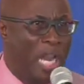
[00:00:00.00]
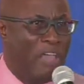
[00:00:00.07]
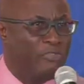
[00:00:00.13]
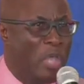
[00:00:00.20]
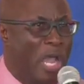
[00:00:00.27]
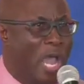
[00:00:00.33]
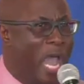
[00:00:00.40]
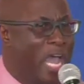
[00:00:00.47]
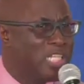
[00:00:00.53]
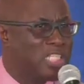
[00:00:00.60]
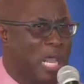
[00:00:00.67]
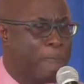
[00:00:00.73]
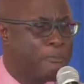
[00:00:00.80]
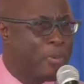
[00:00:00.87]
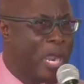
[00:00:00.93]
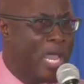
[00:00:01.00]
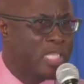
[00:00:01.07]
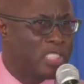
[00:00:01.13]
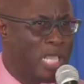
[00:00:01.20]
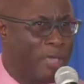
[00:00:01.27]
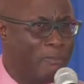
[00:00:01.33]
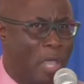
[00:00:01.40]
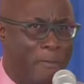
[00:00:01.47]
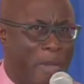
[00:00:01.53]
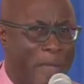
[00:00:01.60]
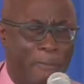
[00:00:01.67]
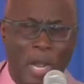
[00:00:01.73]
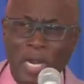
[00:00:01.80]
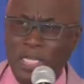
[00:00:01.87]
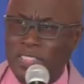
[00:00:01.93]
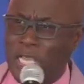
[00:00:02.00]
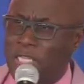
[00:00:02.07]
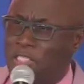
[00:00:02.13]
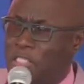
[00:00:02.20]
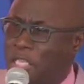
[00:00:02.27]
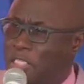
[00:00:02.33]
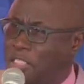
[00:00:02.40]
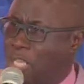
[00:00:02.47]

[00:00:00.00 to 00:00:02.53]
Lift your hands and praise him, my brothers and